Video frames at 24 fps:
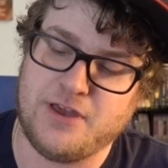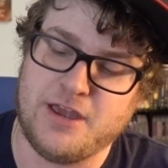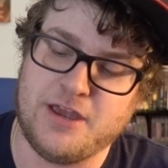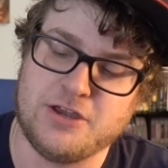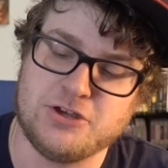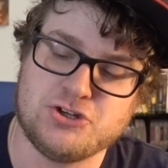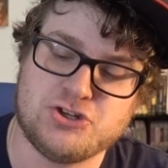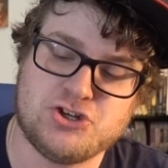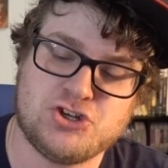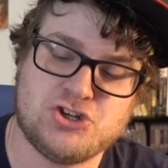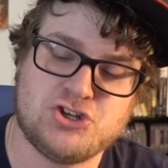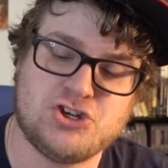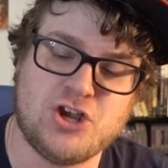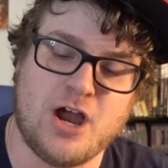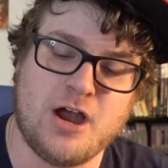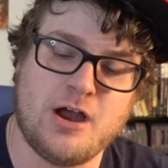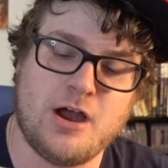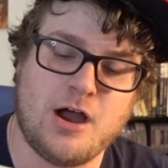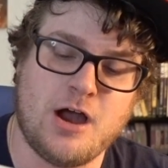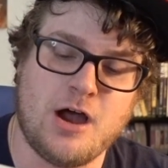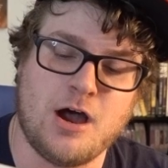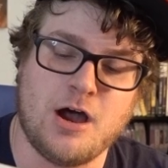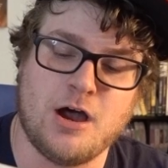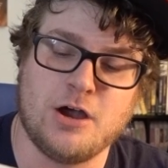a
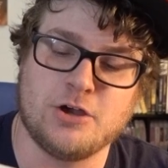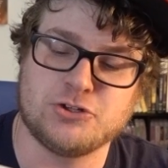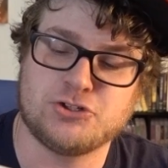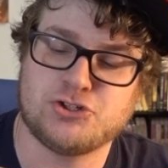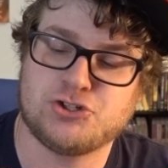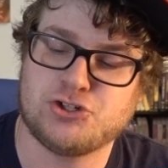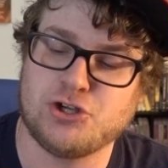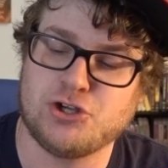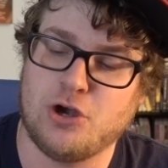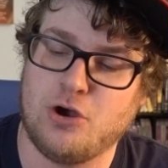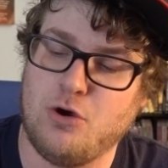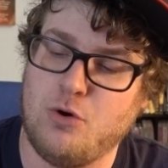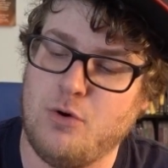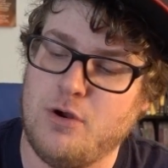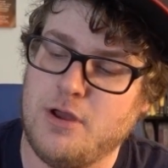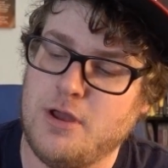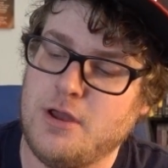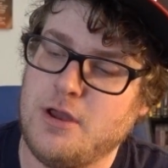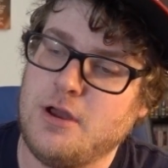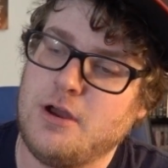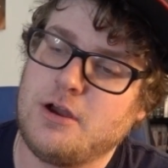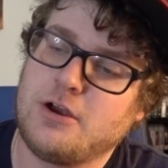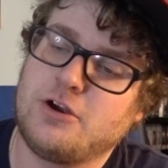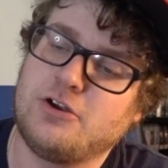Sho
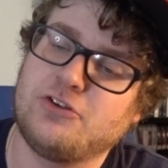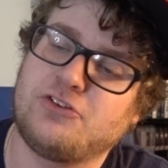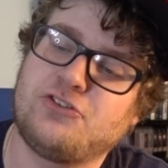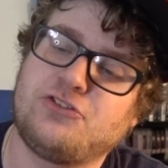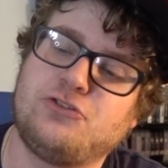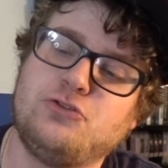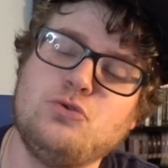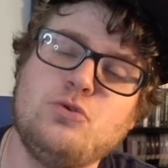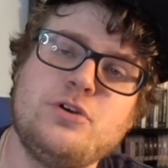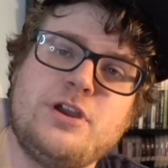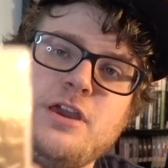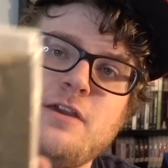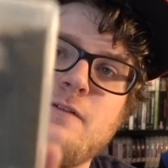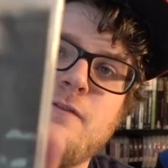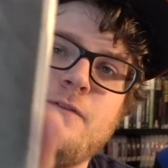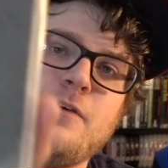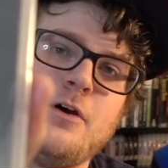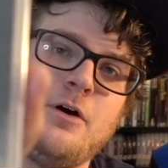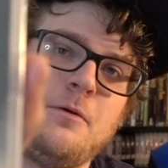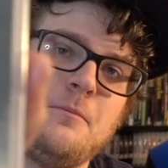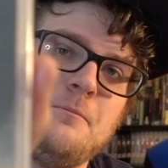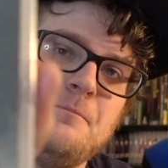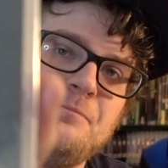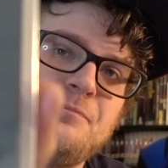Kosugi
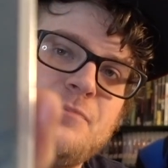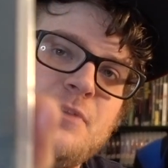film.